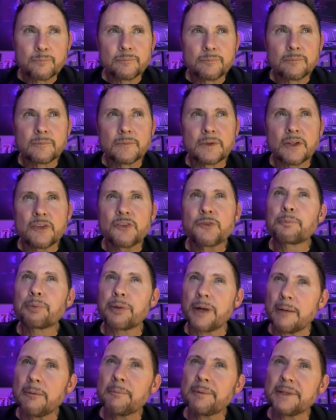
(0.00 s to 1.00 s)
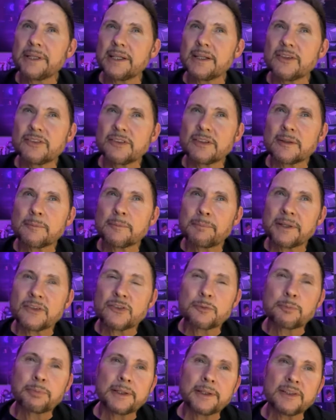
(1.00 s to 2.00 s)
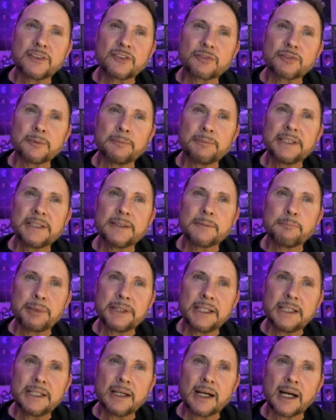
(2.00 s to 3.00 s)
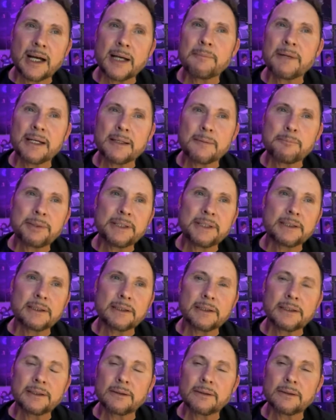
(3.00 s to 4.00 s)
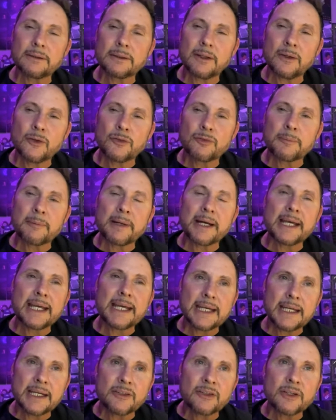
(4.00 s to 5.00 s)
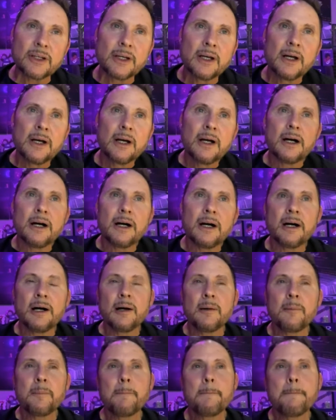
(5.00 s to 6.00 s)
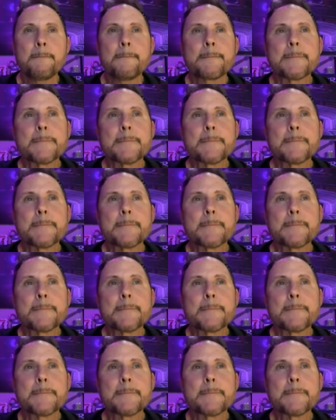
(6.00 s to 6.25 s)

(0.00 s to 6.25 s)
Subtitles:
this probably isn't the best place for me to be. I might be in a little over my head. And